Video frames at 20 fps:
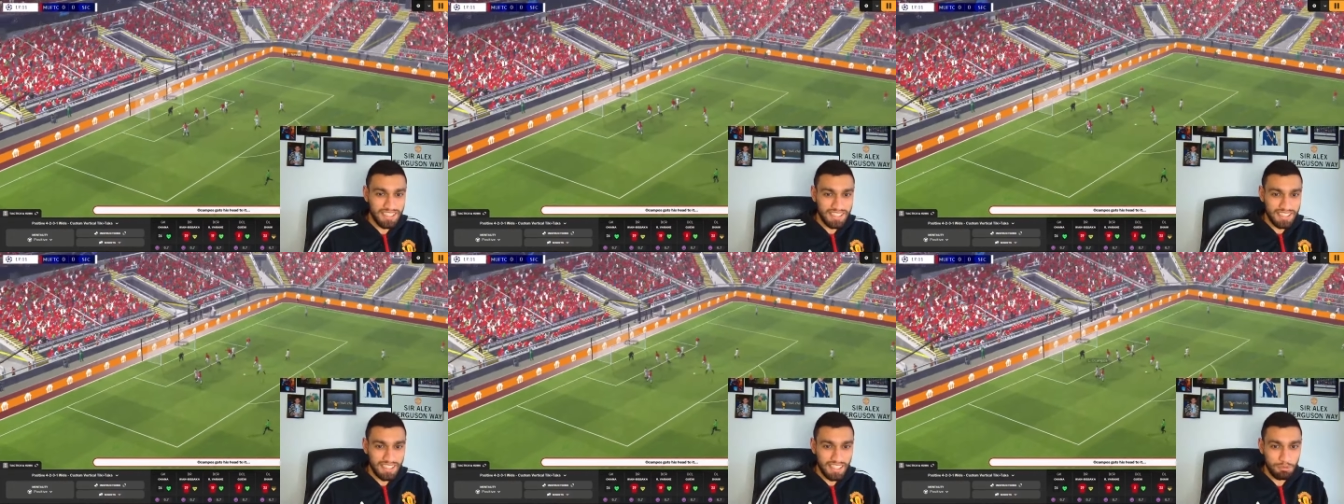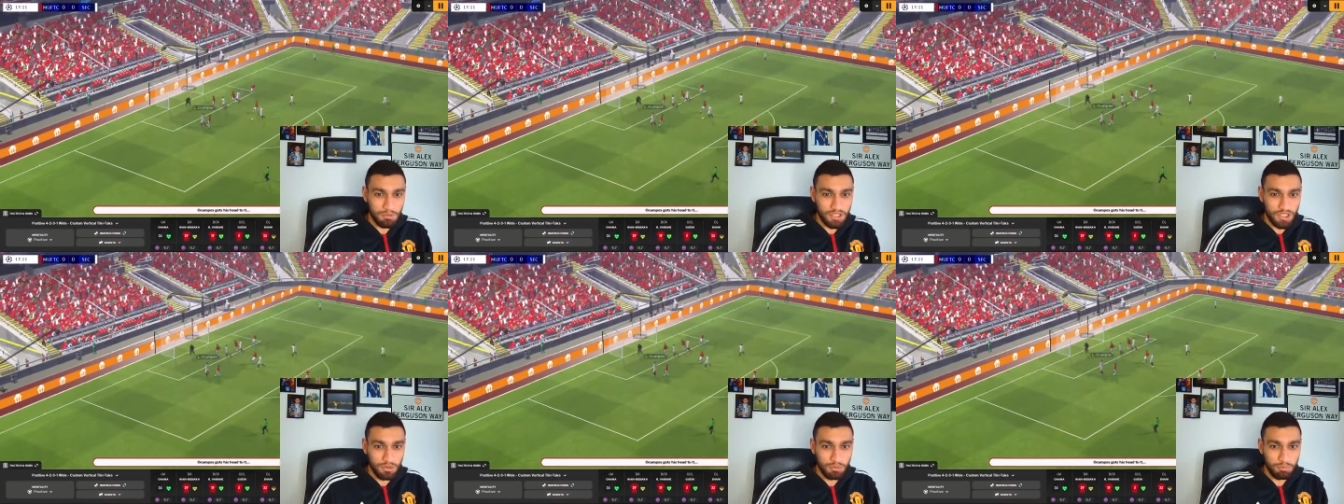Can
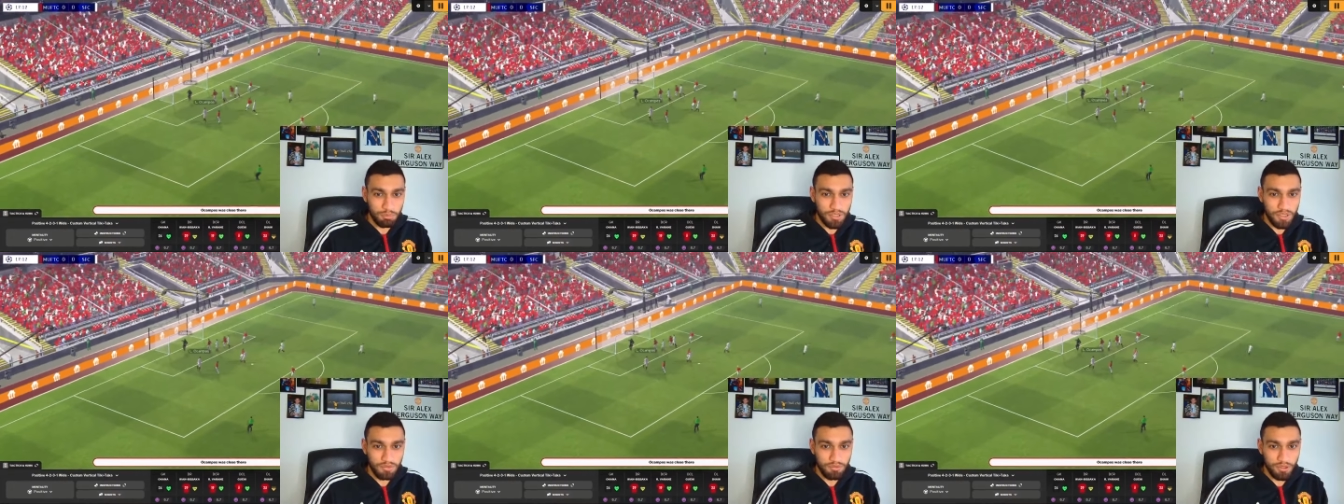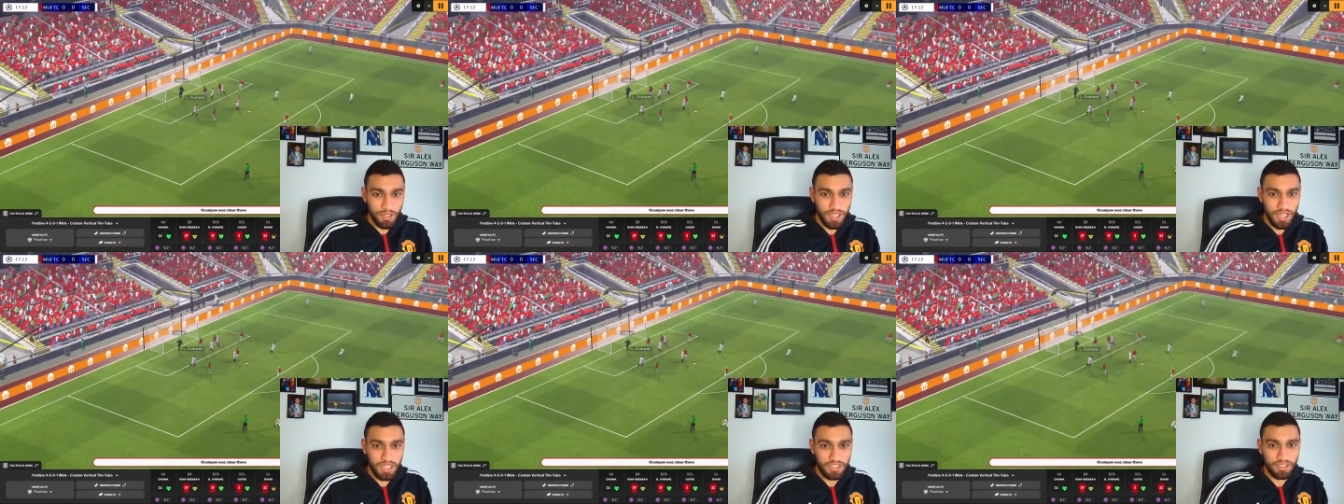we compete for
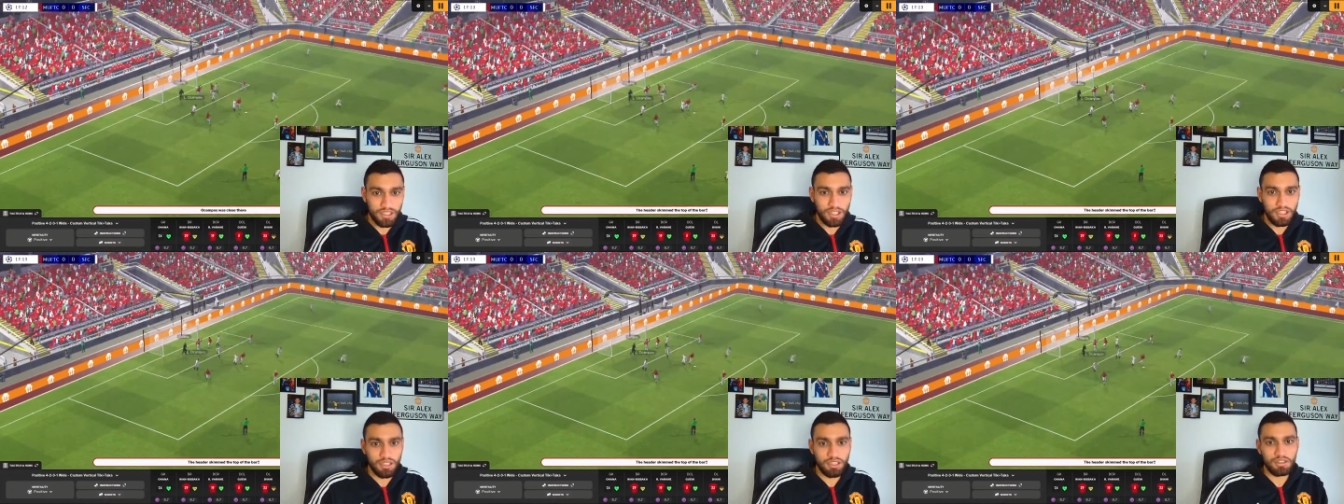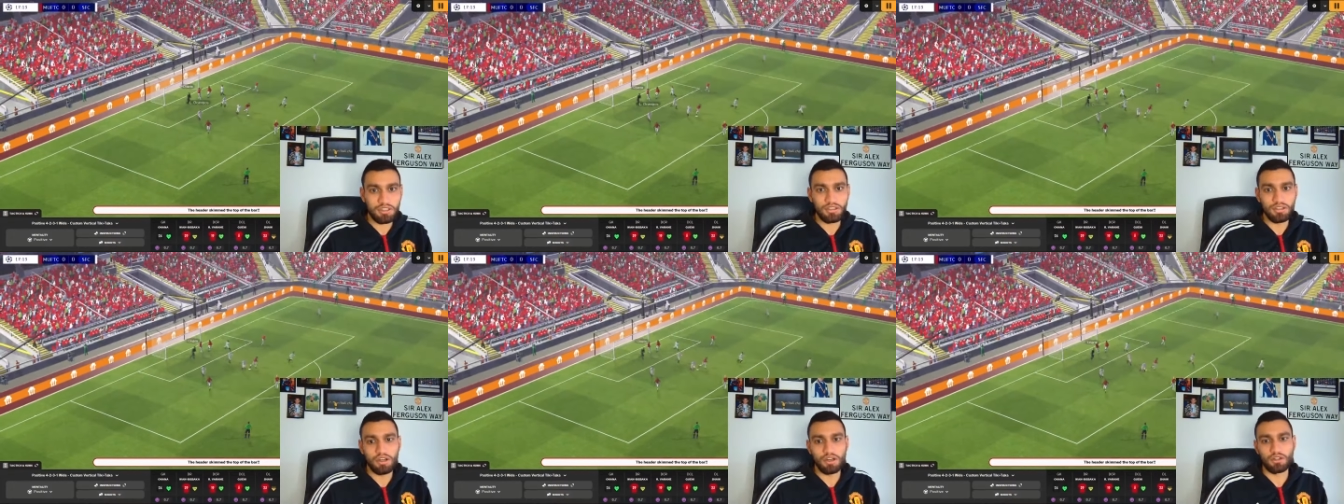the header?
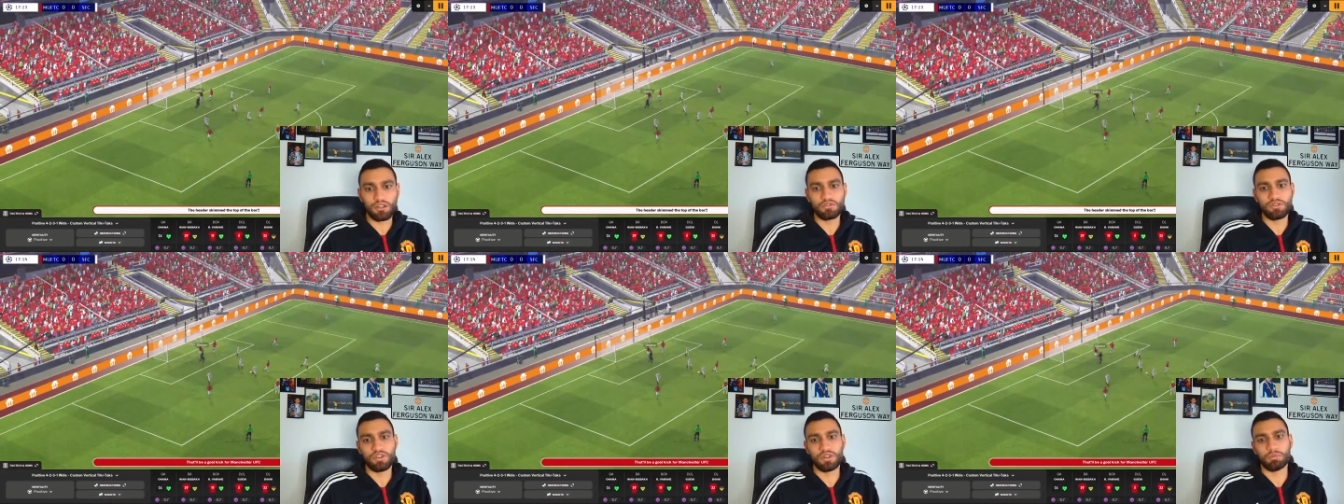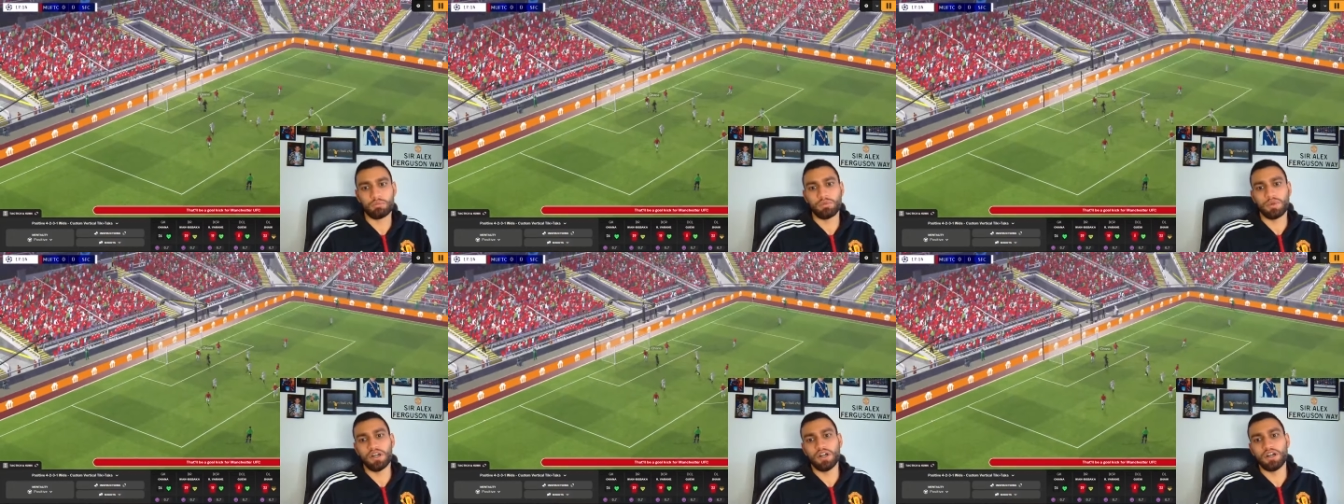Over the
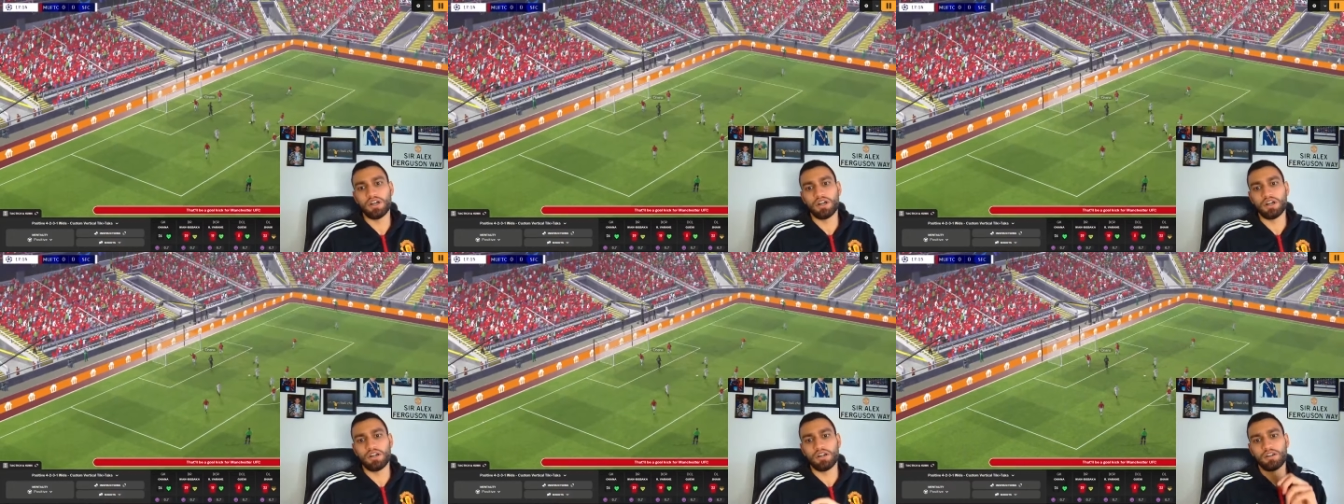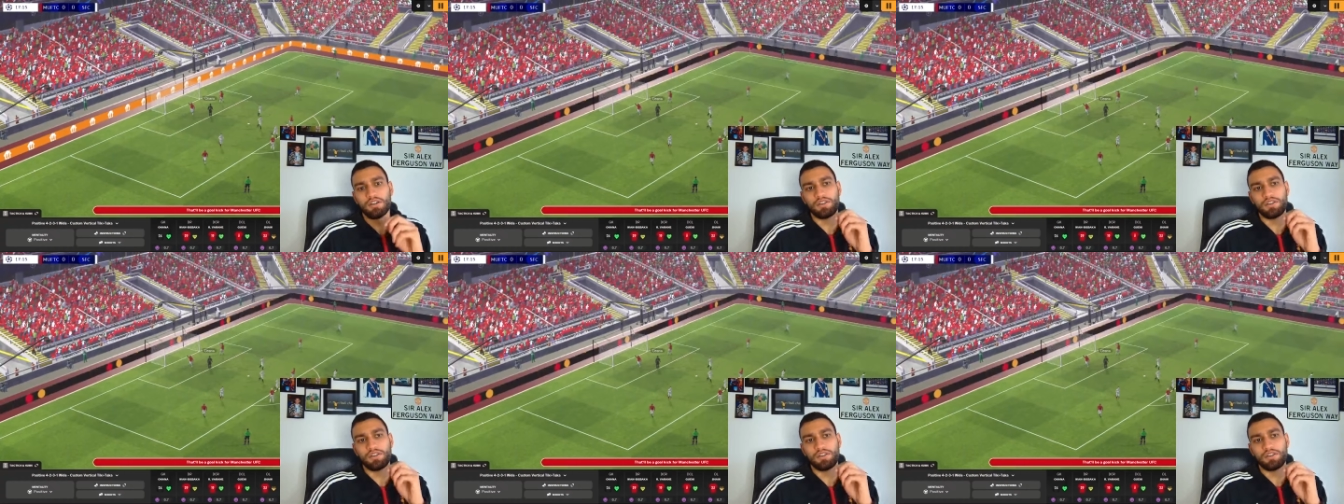bar.